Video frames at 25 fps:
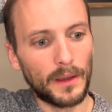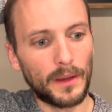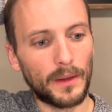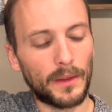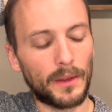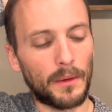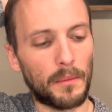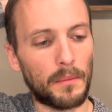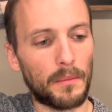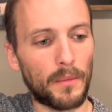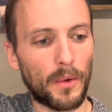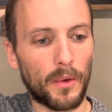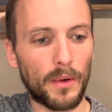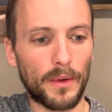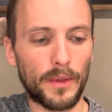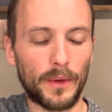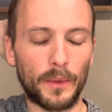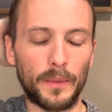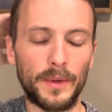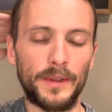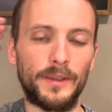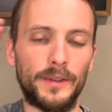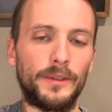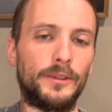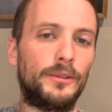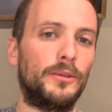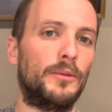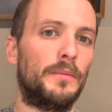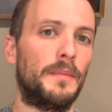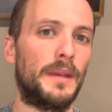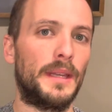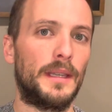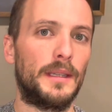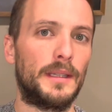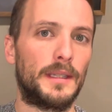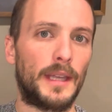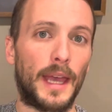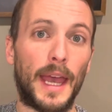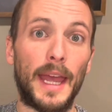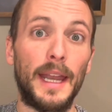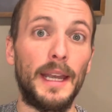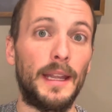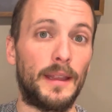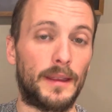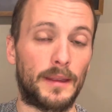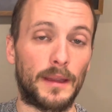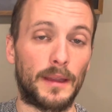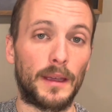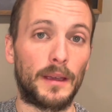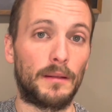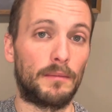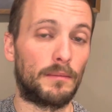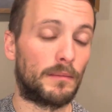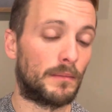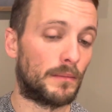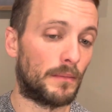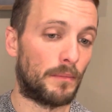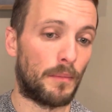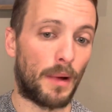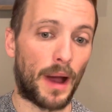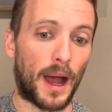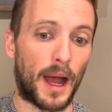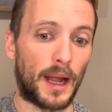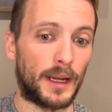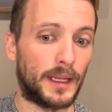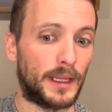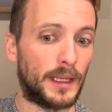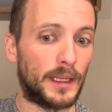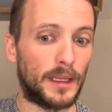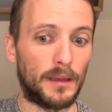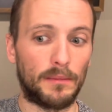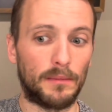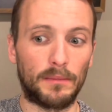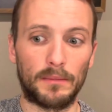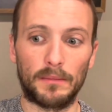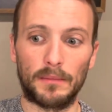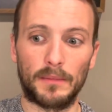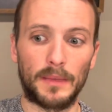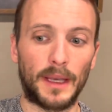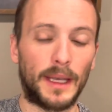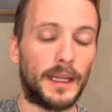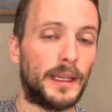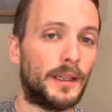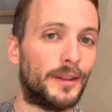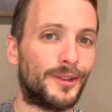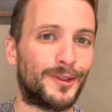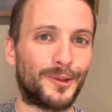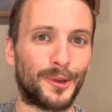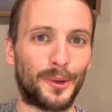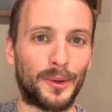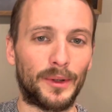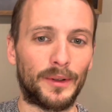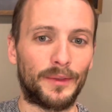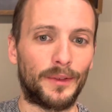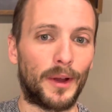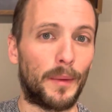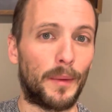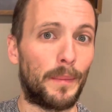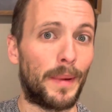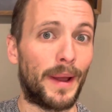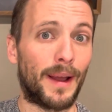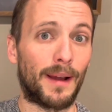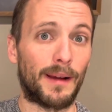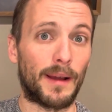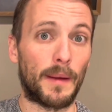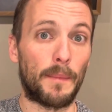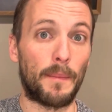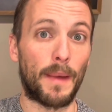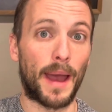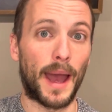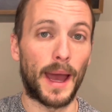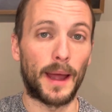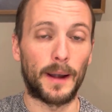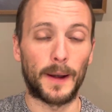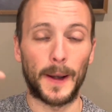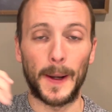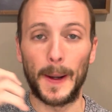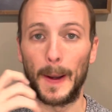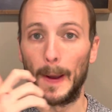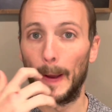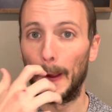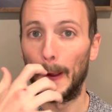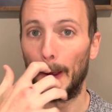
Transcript: the more that we zoom into anything, body, any sort of apparent matter,